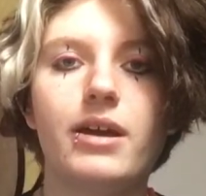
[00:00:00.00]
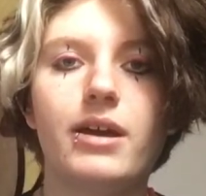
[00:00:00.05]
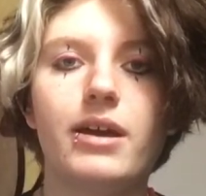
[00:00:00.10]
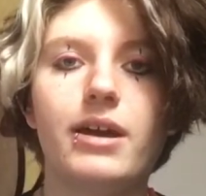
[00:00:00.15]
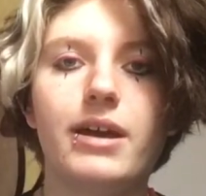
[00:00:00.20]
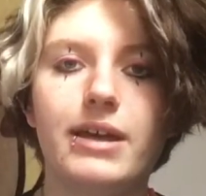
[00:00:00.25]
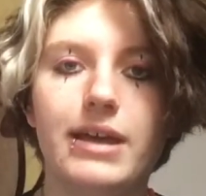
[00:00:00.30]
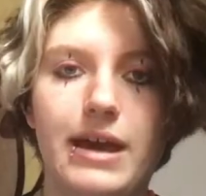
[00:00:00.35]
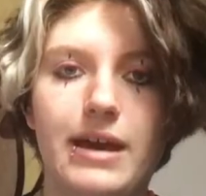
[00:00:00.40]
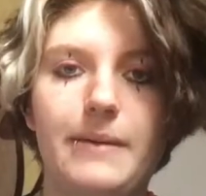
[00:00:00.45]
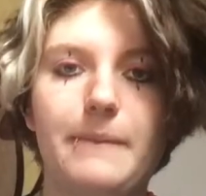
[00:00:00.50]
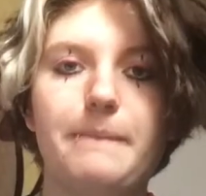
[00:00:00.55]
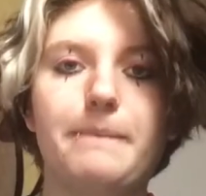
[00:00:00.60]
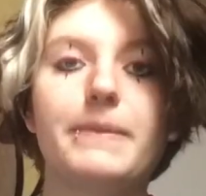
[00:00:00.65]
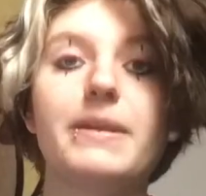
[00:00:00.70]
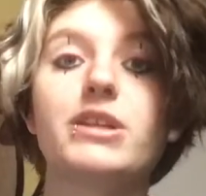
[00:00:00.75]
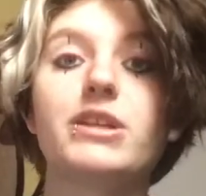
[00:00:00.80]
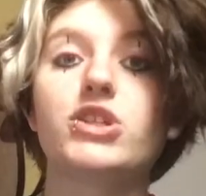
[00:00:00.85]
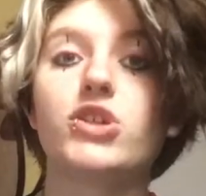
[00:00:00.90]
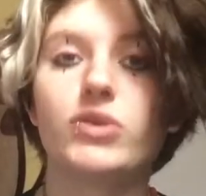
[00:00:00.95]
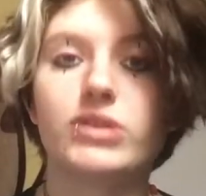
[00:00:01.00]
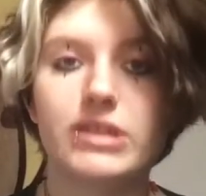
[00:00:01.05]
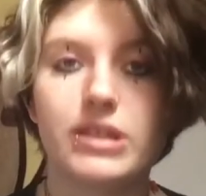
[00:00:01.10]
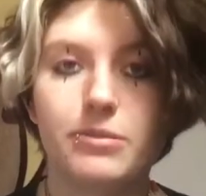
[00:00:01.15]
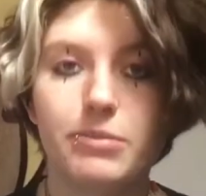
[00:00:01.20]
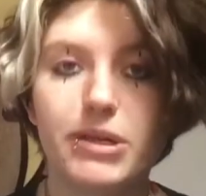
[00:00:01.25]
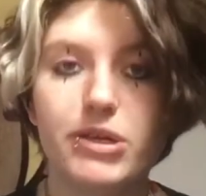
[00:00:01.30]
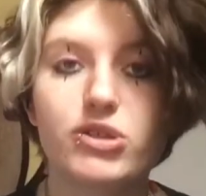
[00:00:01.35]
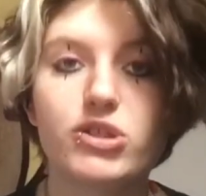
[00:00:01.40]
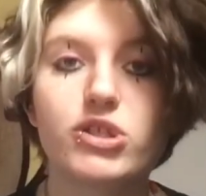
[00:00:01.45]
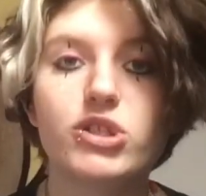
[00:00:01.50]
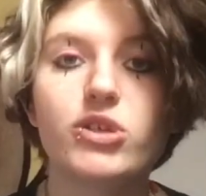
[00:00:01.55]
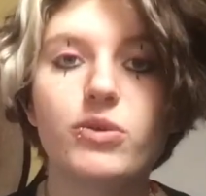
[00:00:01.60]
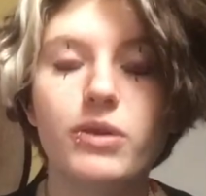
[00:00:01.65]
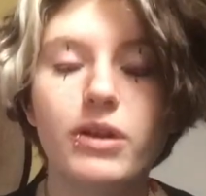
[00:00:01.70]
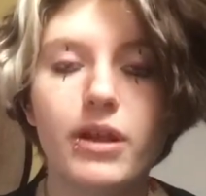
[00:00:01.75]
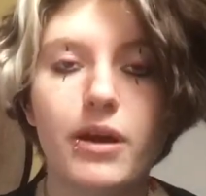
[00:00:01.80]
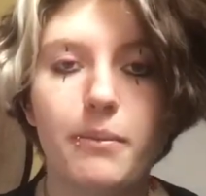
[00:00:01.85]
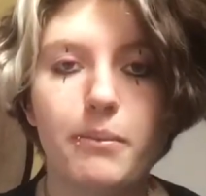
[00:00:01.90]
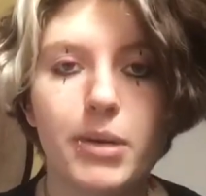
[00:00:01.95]
Yeah, so it's gonna be your student
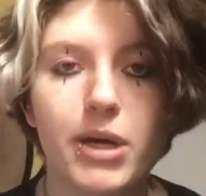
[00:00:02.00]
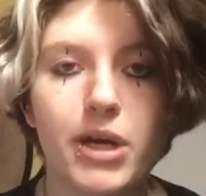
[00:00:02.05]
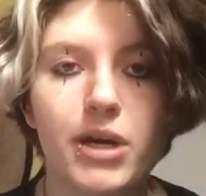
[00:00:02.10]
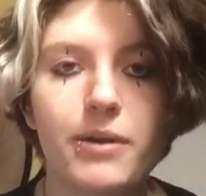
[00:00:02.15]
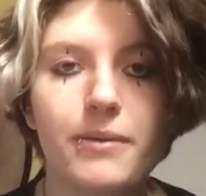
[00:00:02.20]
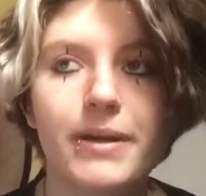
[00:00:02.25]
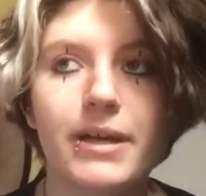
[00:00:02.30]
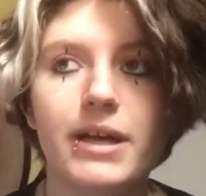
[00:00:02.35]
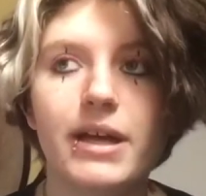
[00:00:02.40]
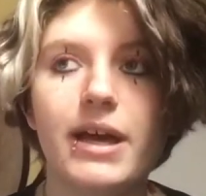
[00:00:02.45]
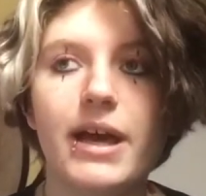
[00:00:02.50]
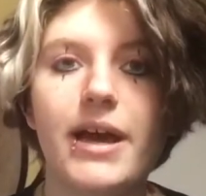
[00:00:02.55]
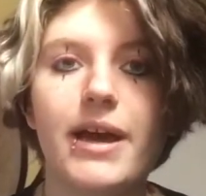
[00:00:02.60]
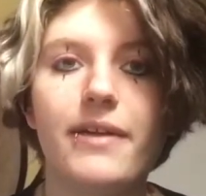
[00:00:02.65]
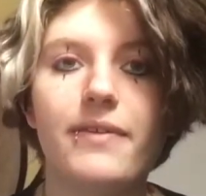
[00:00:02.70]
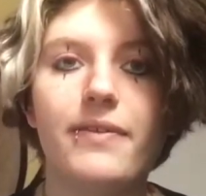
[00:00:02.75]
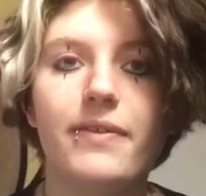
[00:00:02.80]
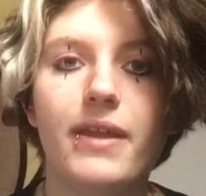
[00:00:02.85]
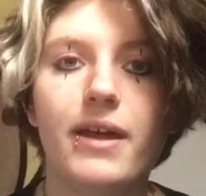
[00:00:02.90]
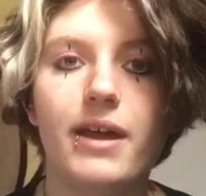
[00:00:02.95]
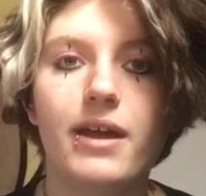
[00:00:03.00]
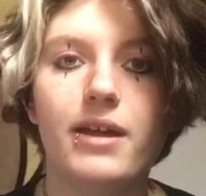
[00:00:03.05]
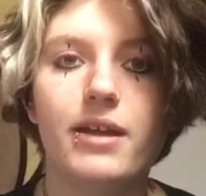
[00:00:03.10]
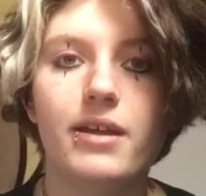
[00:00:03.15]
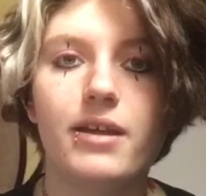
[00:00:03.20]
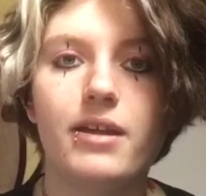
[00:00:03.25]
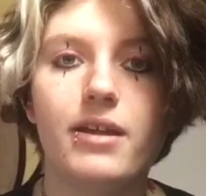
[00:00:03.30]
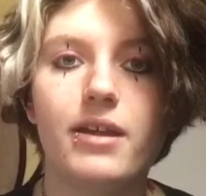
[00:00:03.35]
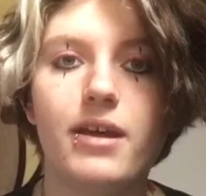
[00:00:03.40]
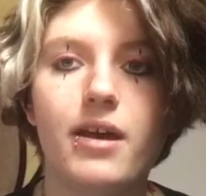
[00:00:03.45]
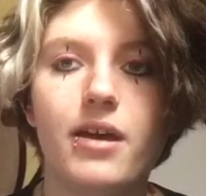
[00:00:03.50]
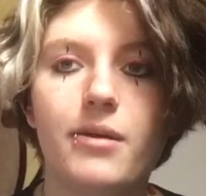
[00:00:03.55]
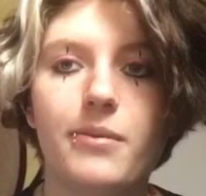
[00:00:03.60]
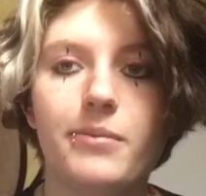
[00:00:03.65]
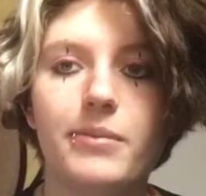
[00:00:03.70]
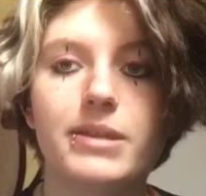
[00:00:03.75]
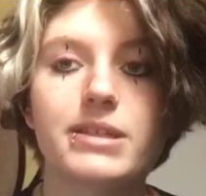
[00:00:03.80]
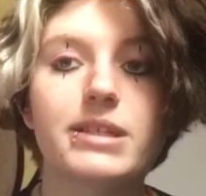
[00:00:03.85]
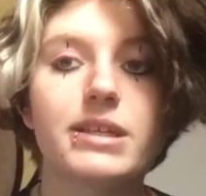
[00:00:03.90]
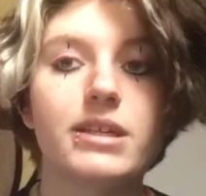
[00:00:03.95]
number, and then
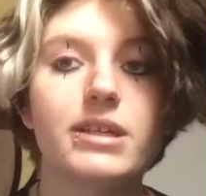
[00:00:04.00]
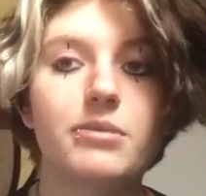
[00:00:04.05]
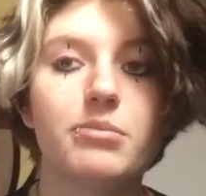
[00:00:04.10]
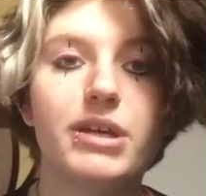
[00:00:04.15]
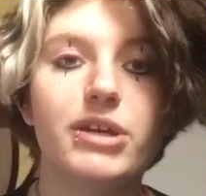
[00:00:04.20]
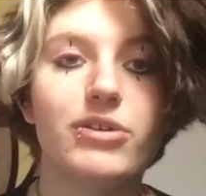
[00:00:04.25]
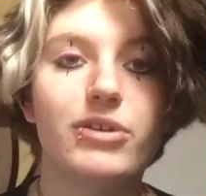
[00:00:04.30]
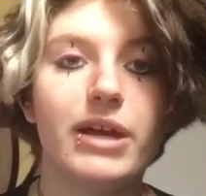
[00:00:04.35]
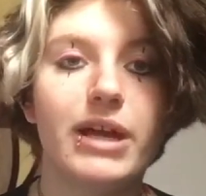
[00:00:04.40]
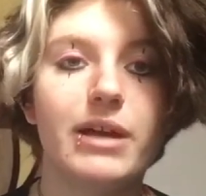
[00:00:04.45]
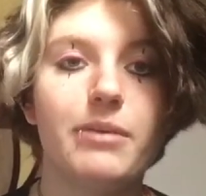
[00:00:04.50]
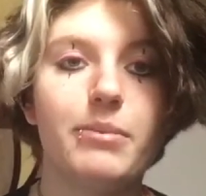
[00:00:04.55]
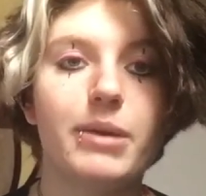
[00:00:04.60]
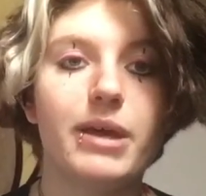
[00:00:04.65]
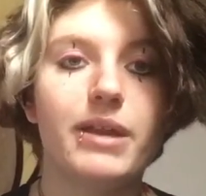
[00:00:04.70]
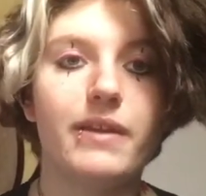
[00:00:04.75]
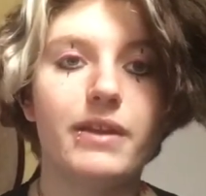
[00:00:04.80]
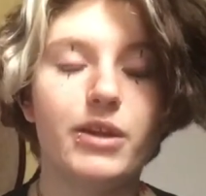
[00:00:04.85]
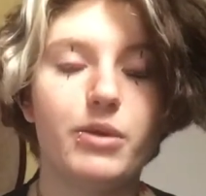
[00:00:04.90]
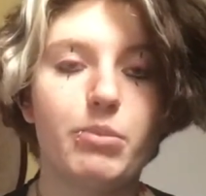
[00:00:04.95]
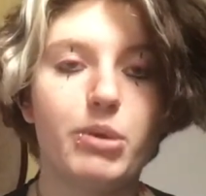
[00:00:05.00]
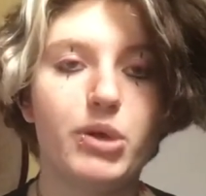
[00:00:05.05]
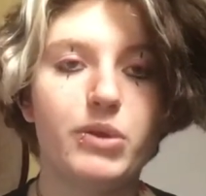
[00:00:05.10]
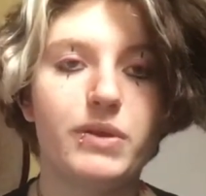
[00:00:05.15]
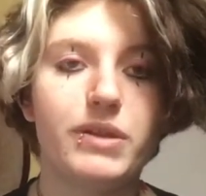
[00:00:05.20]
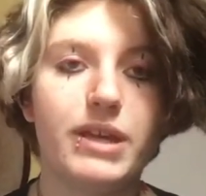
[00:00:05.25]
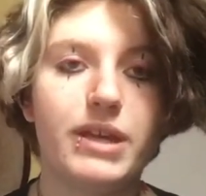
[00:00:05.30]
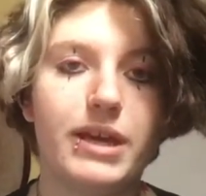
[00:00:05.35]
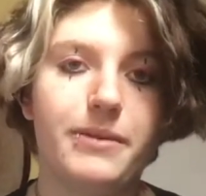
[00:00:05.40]
it's gonna be your name and then your birthday.